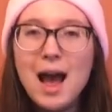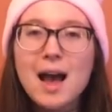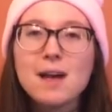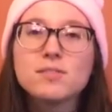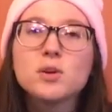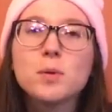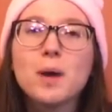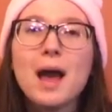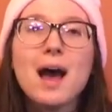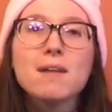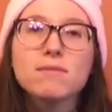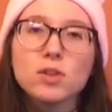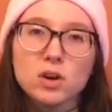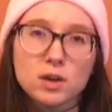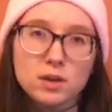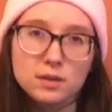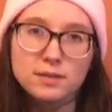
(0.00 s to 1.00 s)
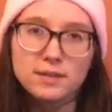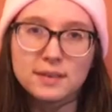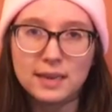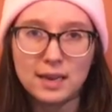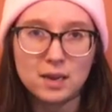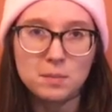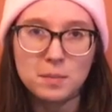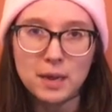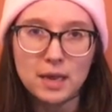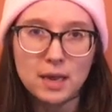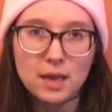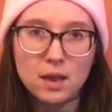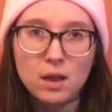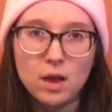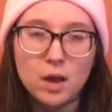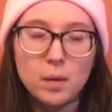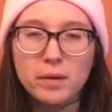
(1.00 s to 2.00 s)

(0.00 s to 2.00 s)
Have you ever seen me